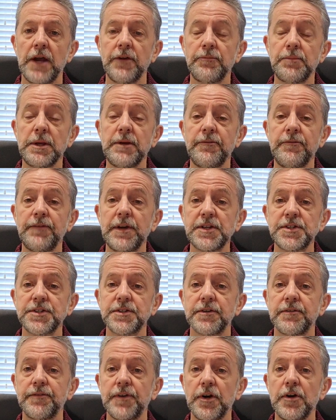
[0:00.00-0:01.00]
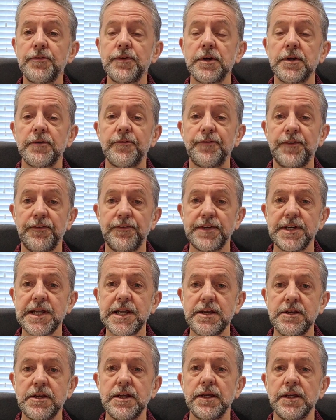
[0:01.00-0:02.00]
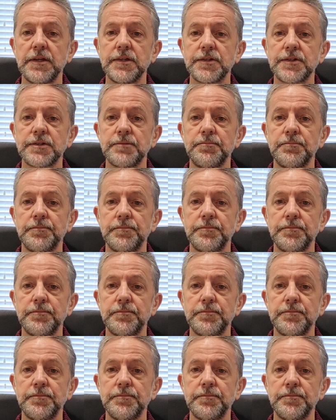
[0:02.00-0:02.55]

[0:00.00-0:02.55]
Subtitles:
and I've been an investor for over 15 years.